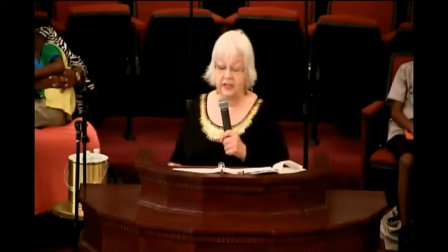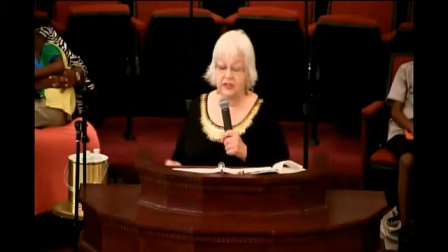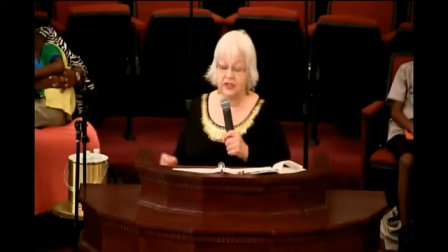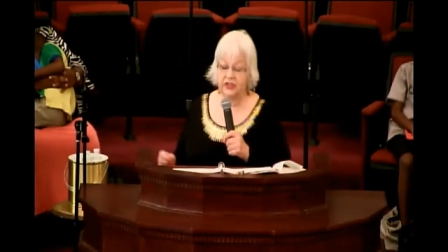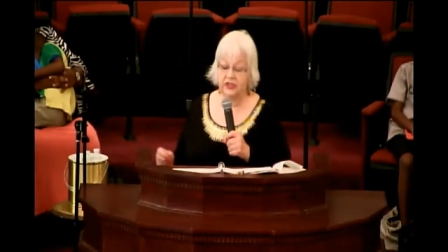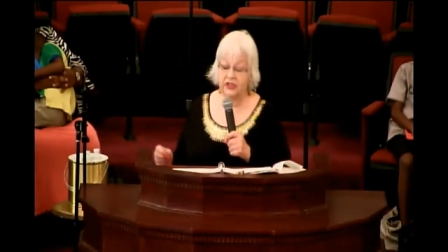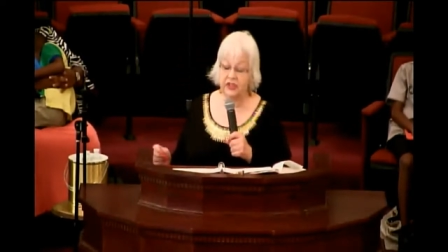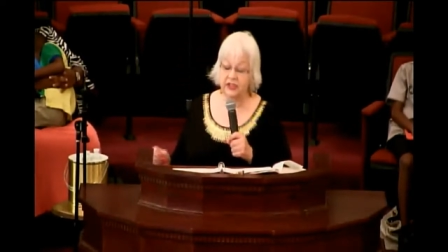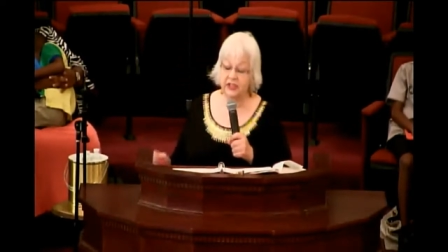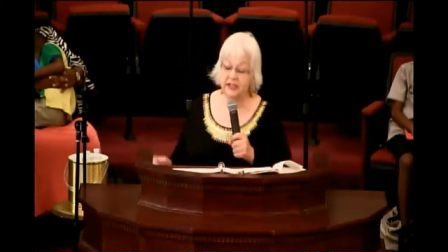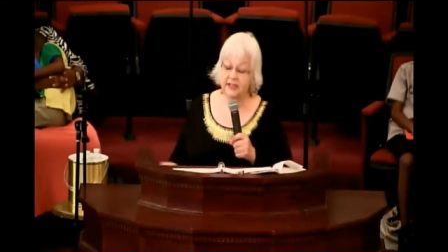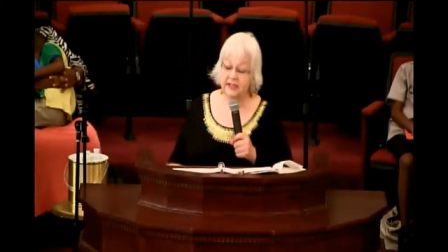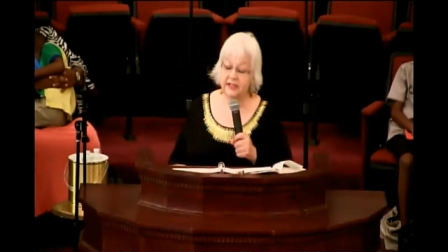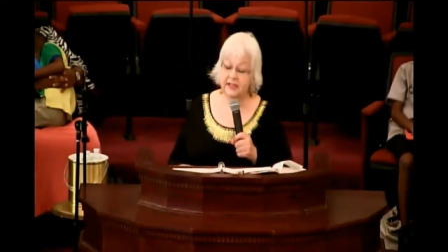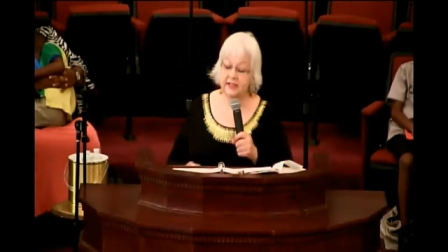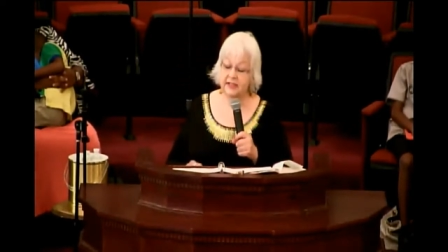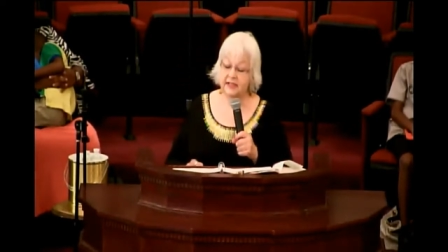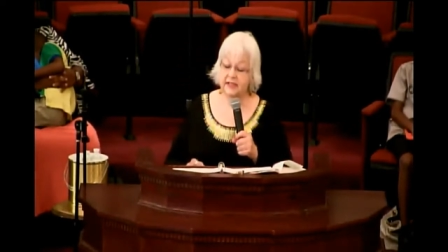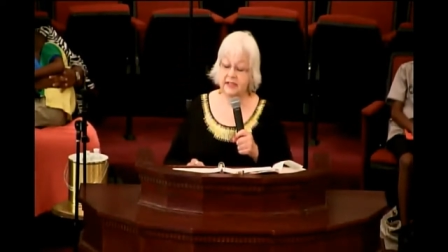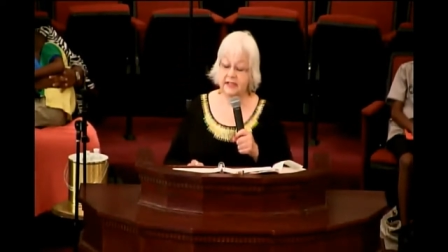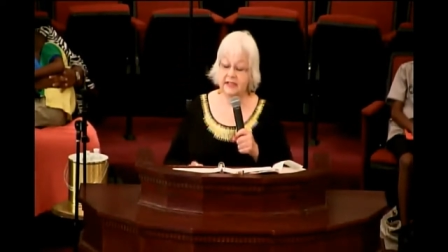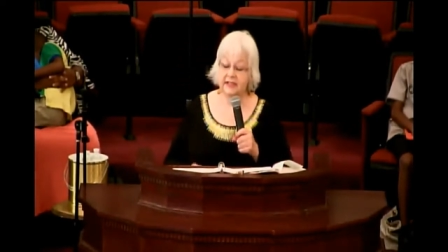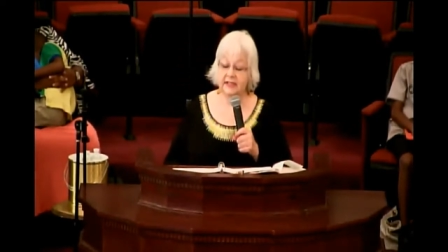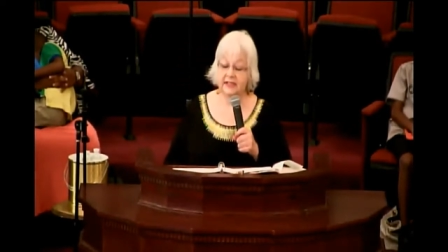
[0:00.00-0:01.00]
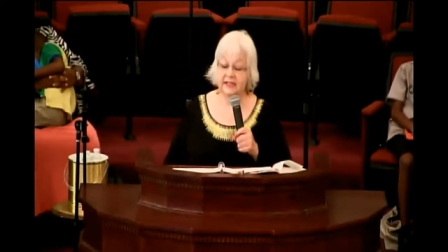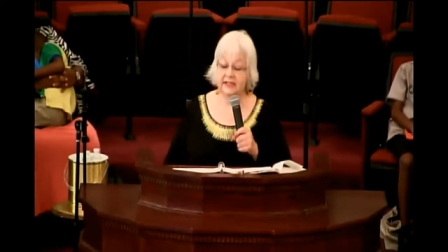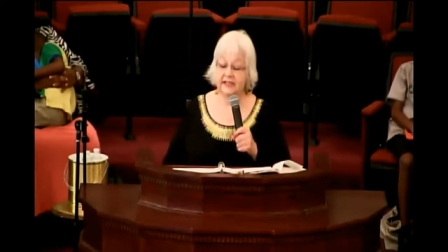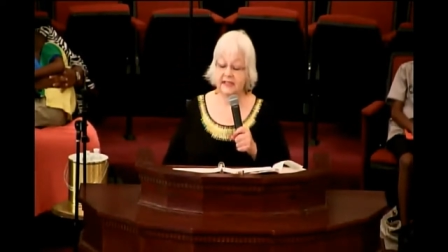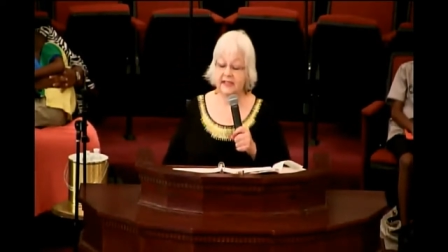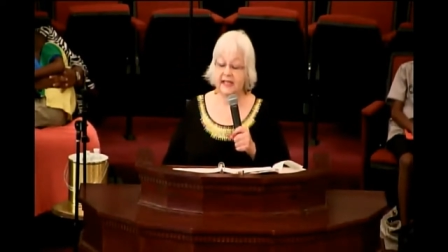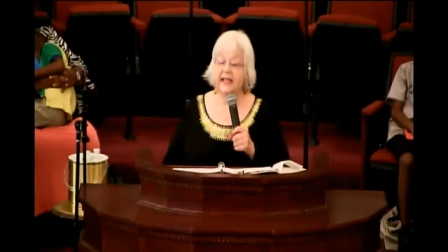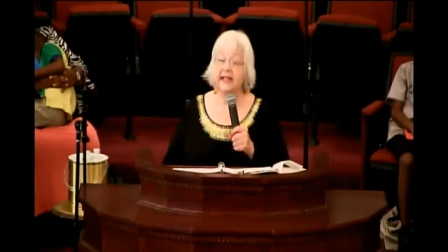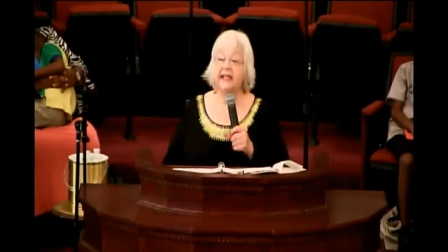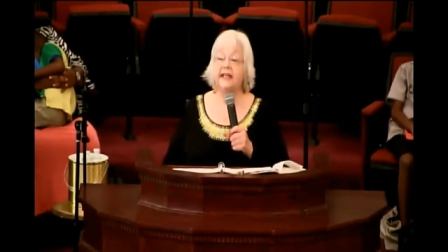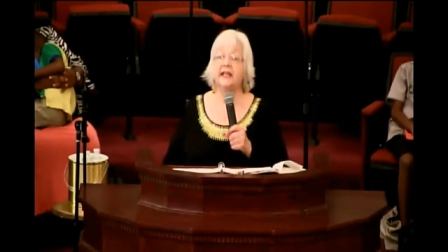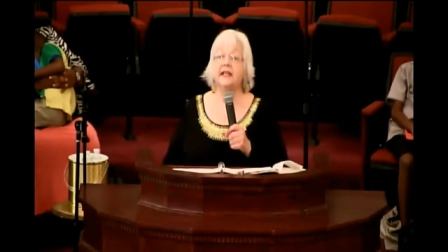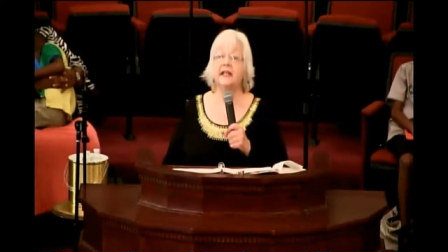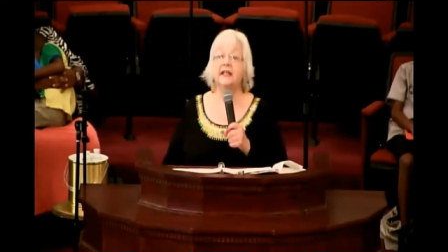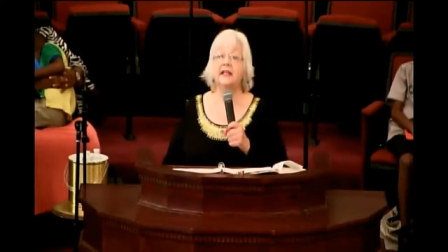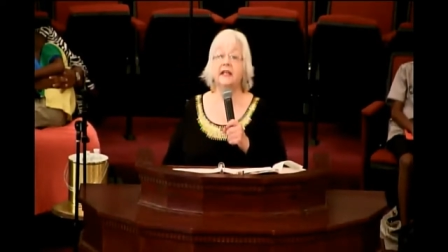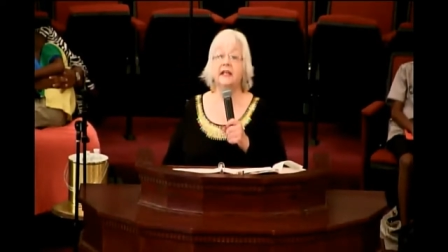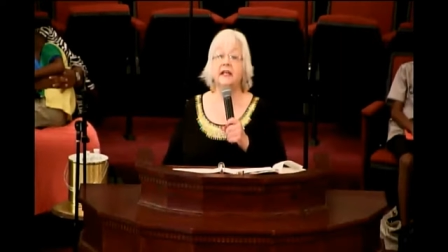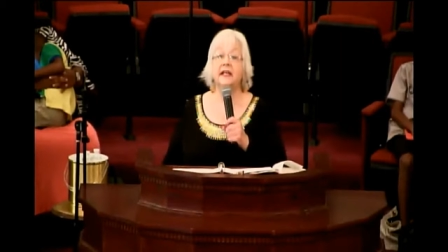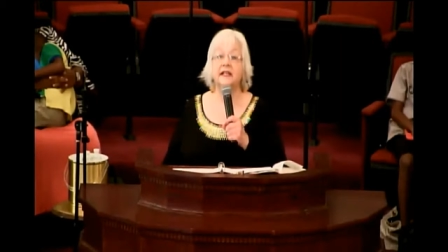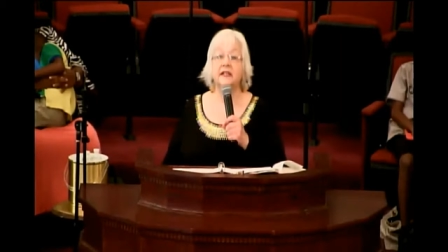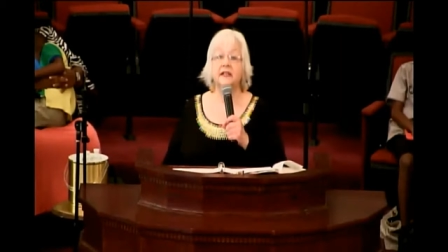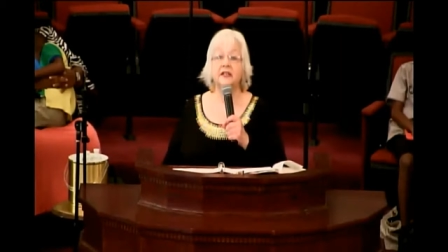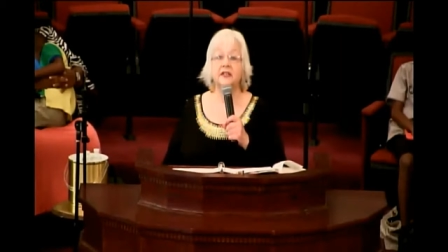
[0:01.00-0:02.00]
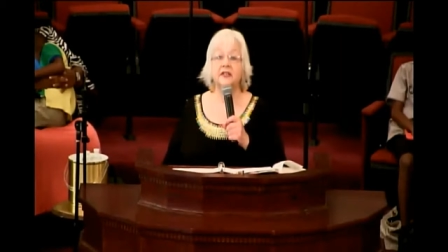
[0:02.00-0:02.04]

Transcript: Jesus is saying in